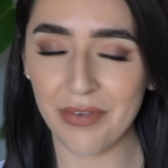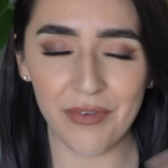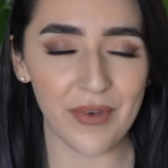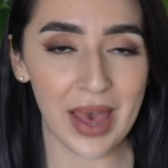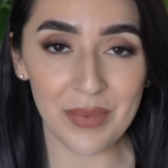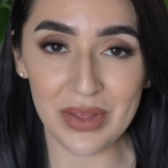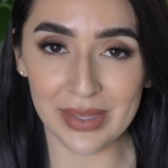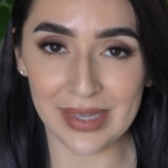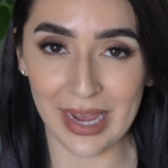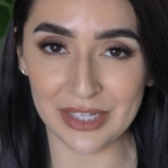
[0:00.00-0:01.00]

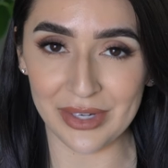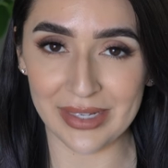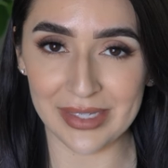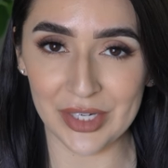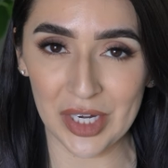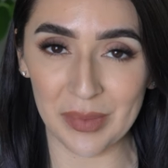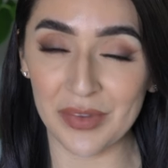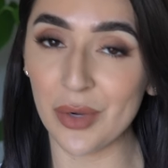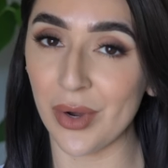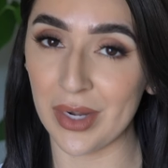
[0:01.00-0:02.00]
fabulous hydrating serum
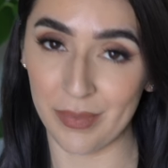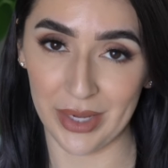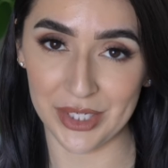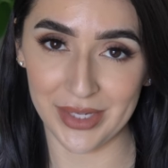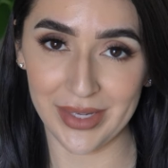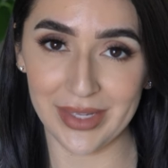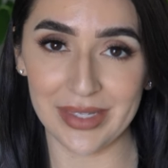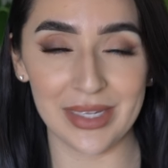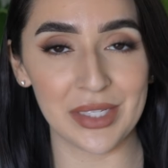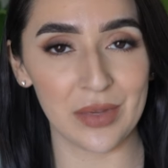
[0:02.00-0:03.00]
if you are on a budget is
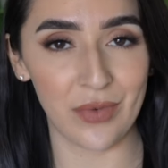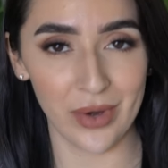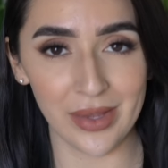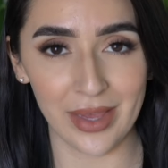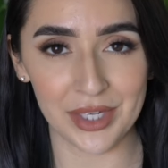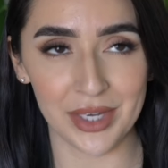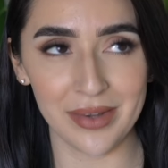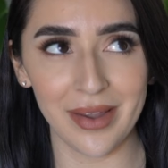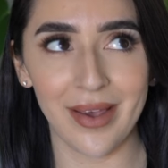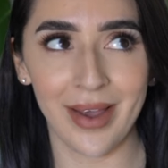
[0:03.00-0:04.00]
the Sephora
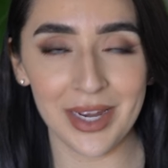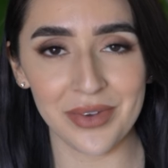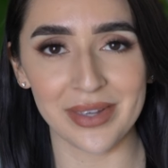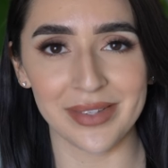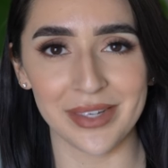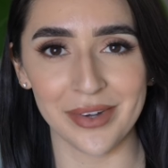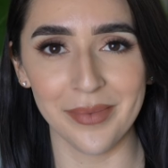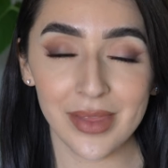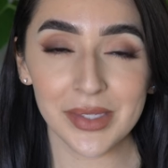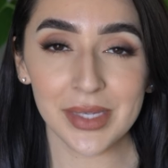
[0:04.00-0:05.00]
Collection Hydrating
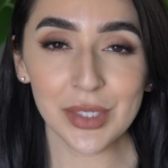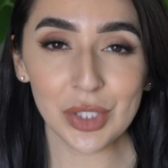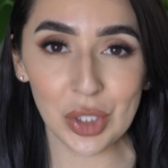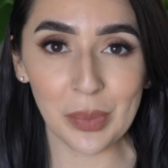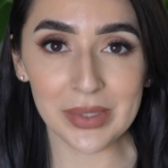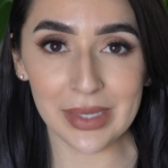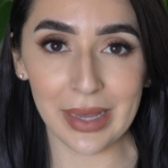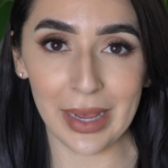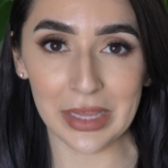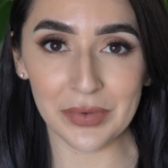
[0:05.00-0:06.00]
Serum. This has a 2%
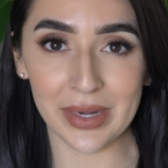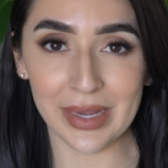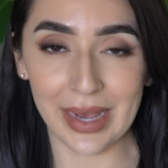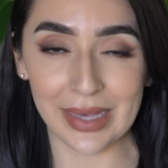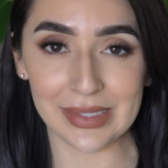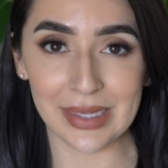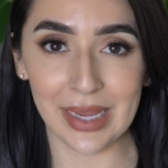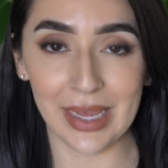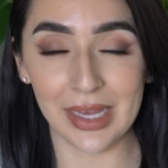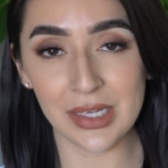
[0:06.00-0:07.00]
hyaluronic acid
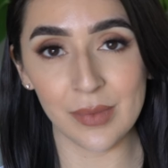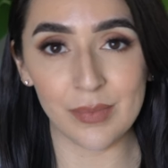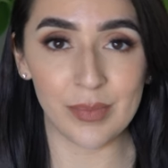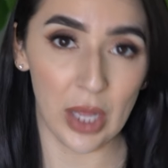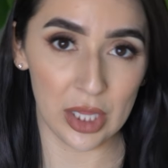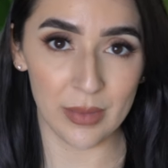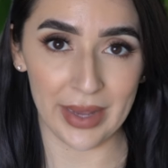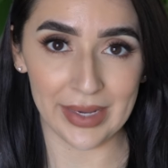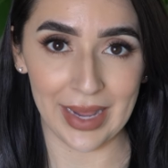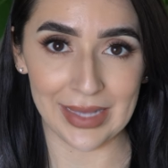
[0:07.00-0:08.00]
and a
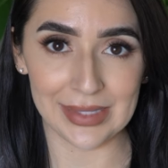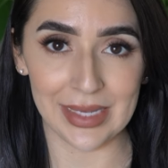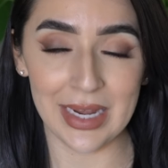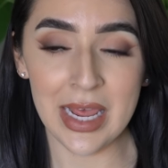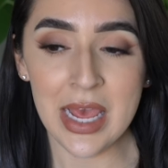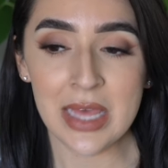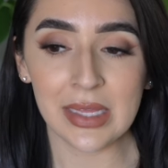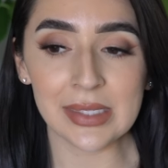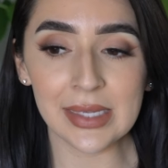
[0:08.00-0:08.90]
polyglutamic acid that